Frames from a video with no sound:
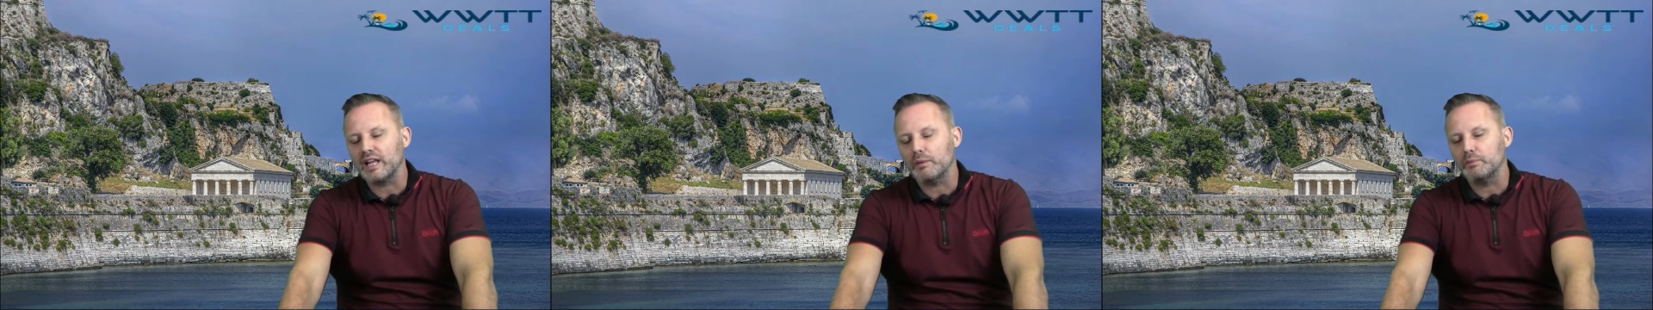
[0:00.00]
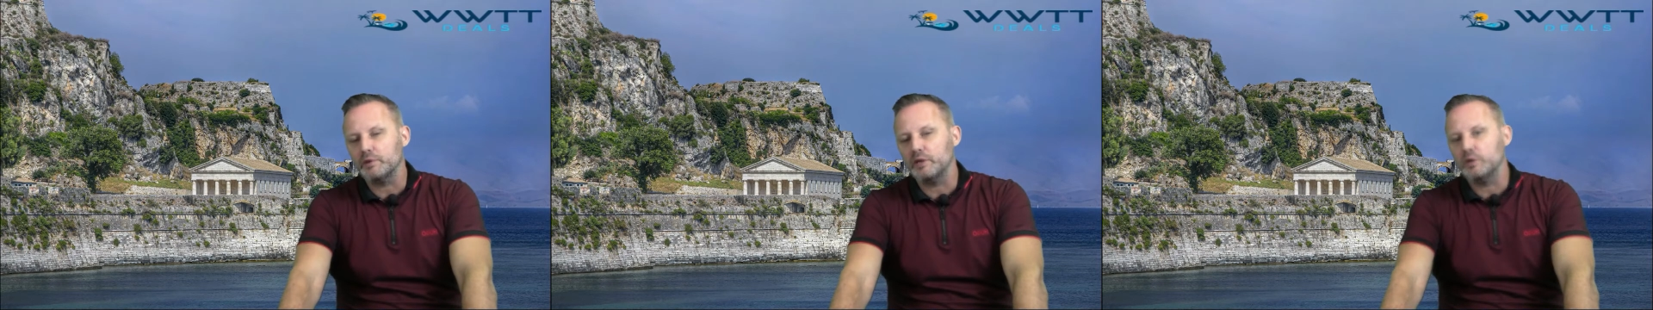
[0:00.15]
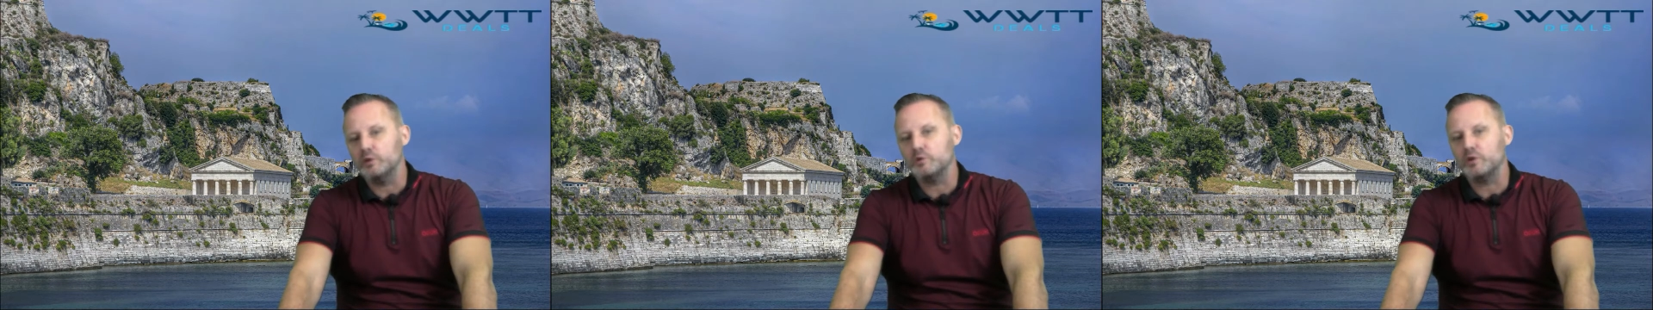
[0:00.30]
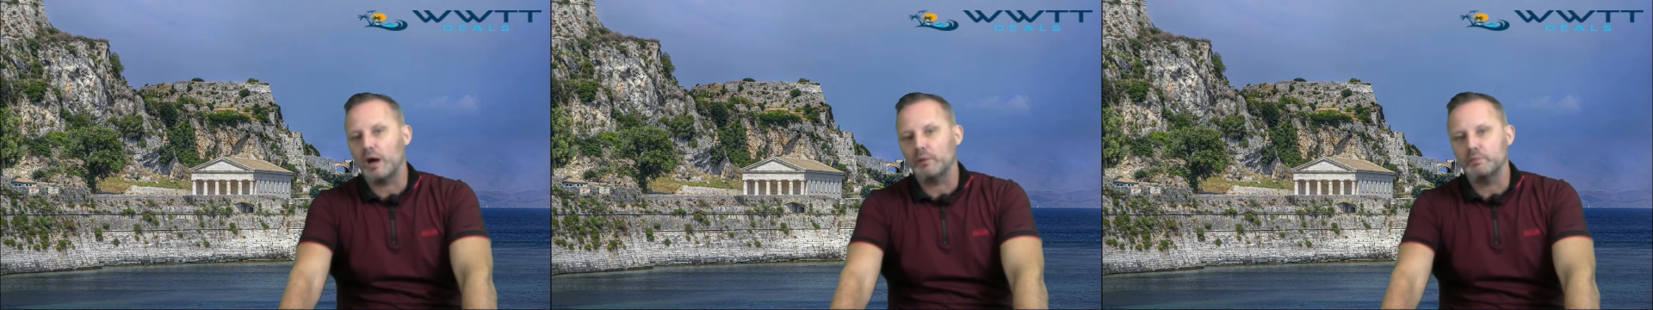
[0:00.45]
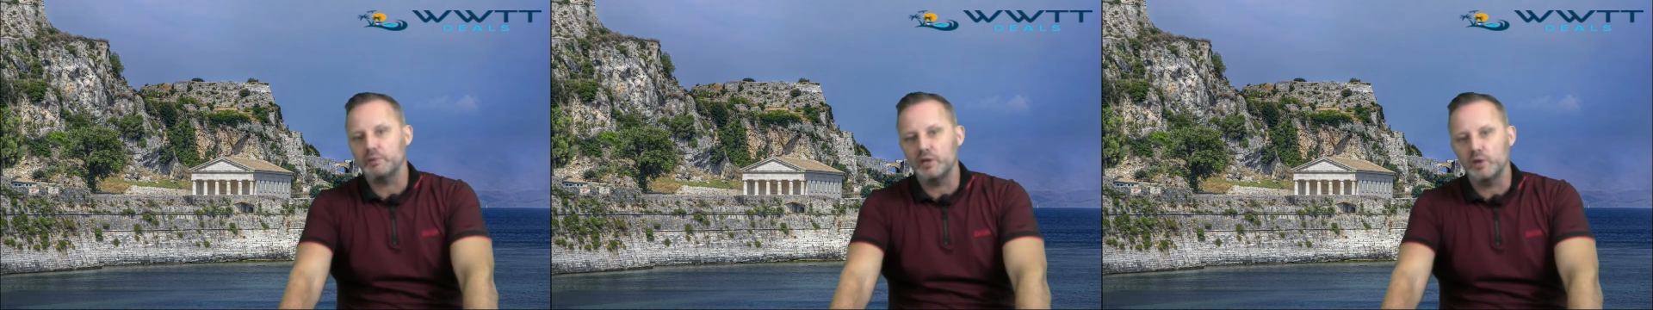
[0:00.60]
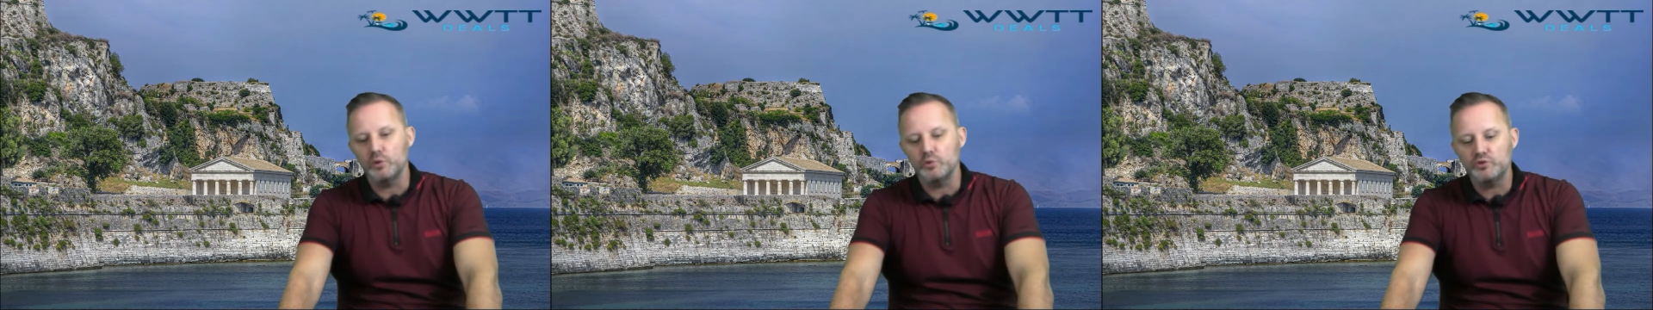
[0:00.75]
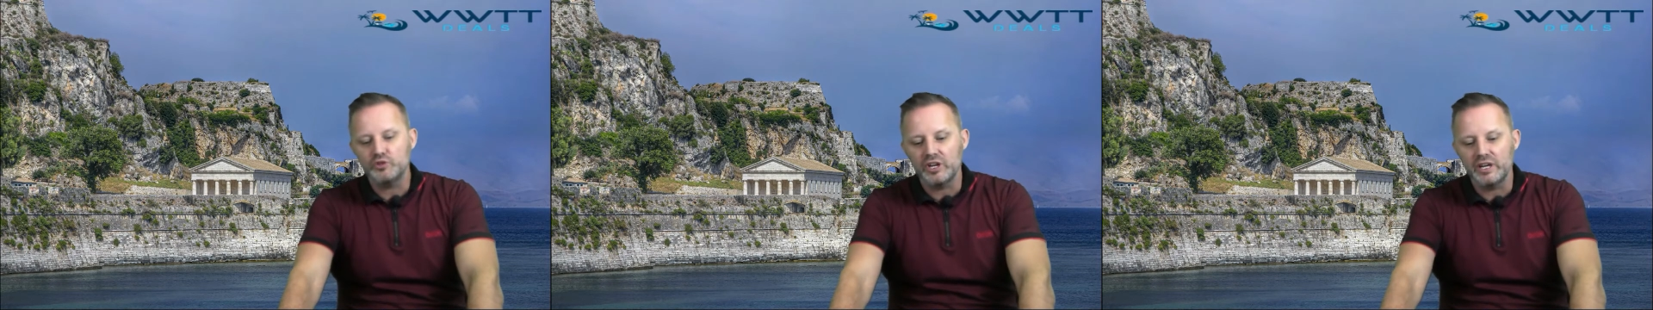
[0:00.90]

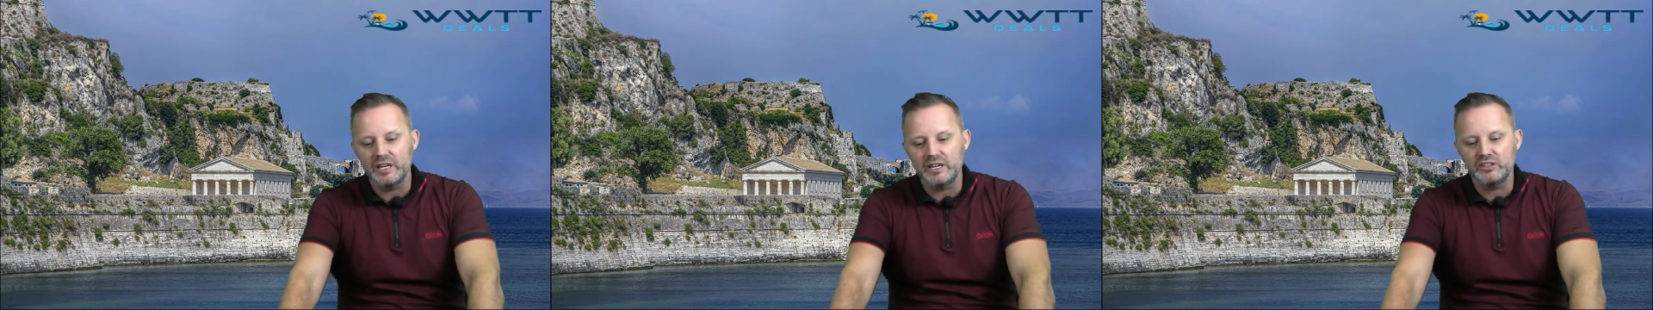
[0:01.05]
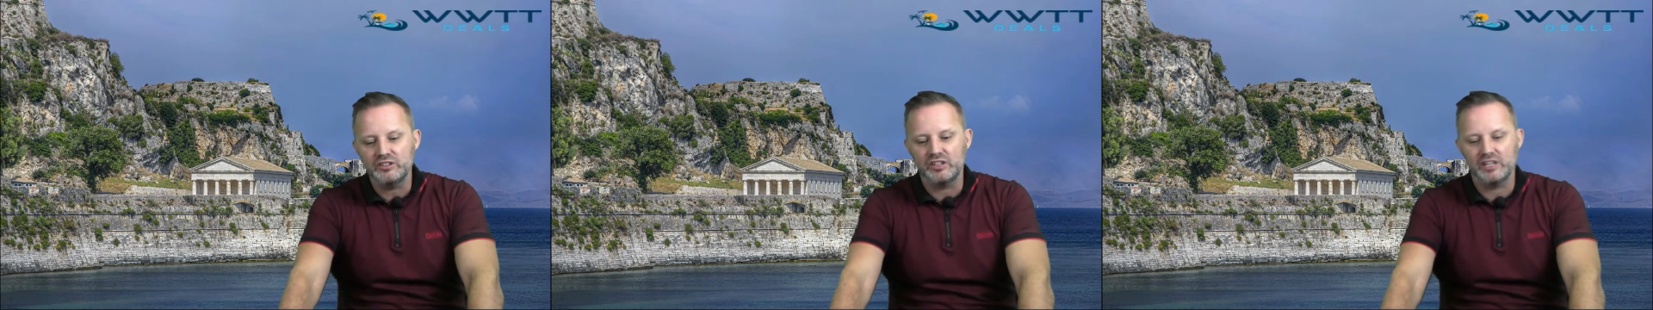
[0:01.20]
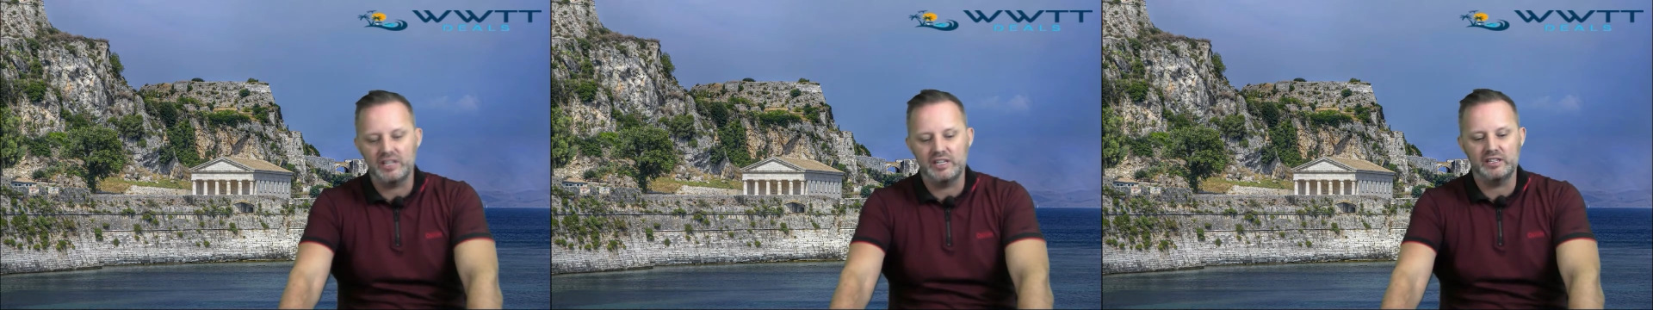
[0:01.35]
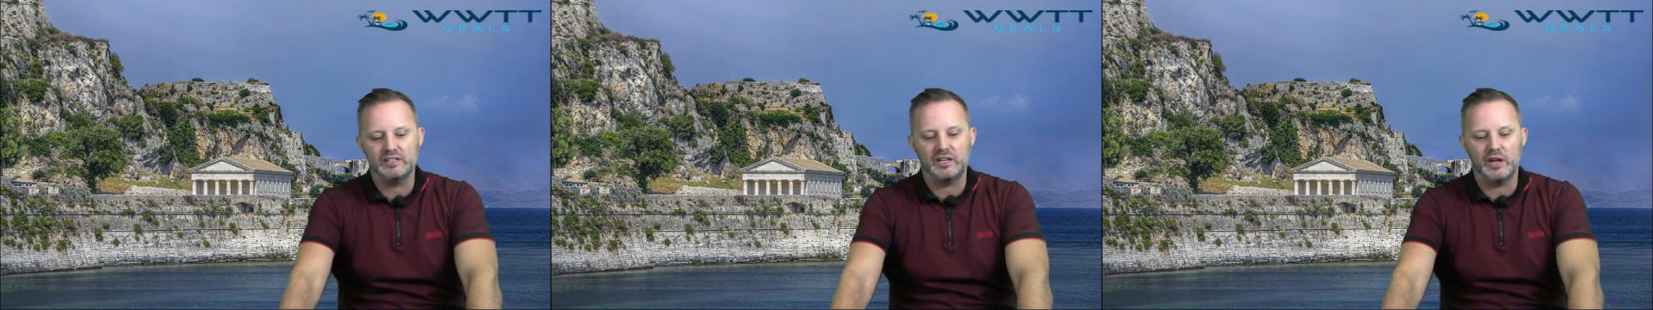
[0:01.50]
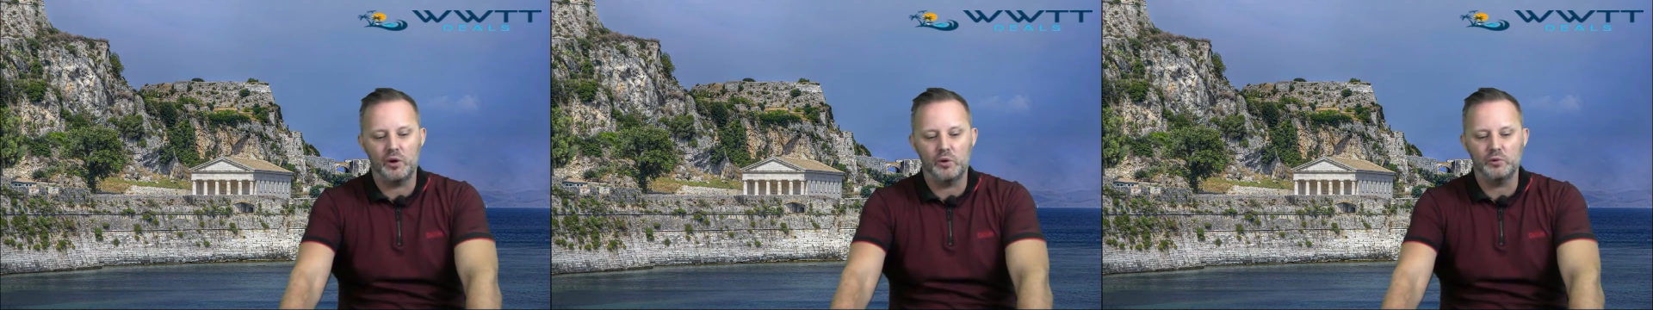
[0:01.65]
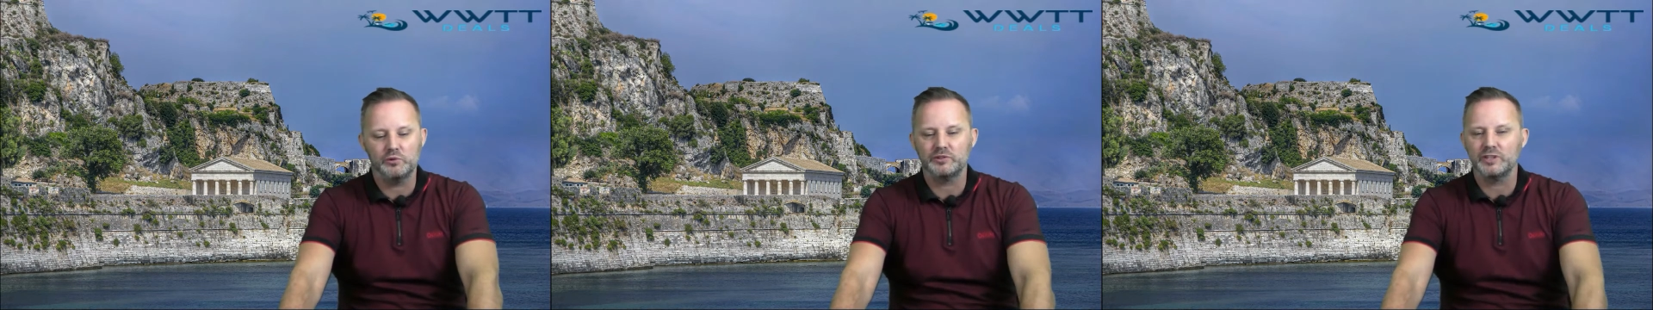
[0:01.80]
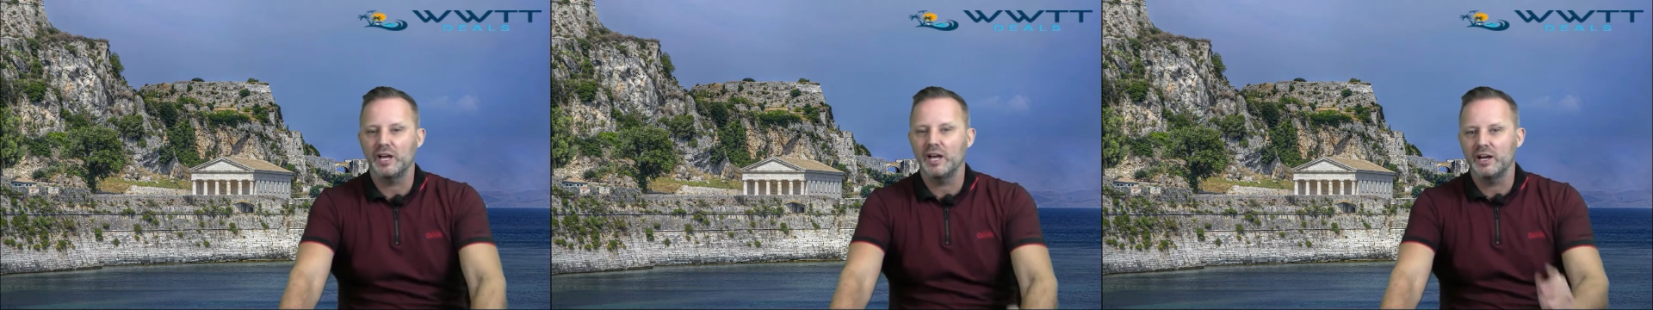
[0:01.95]
WWTT
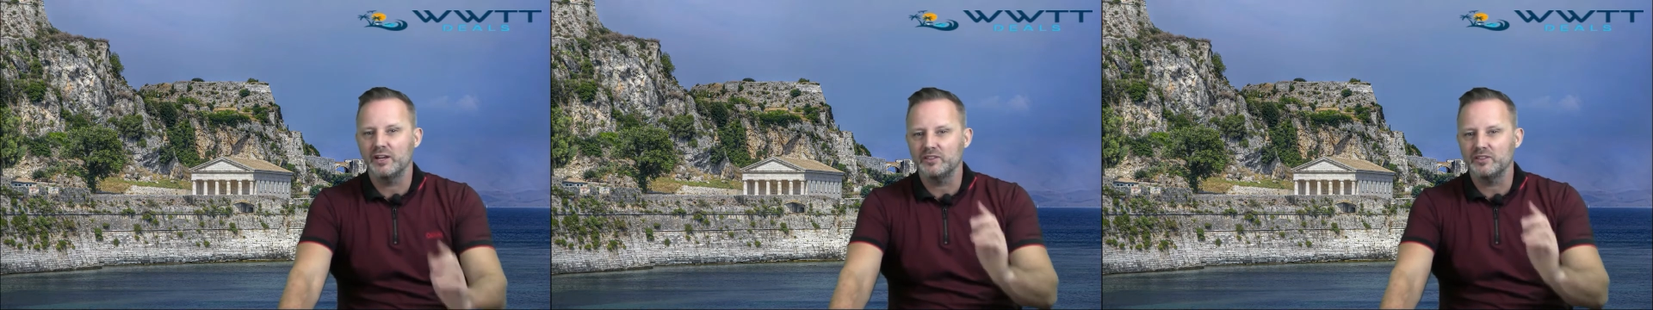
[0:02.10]
Deals.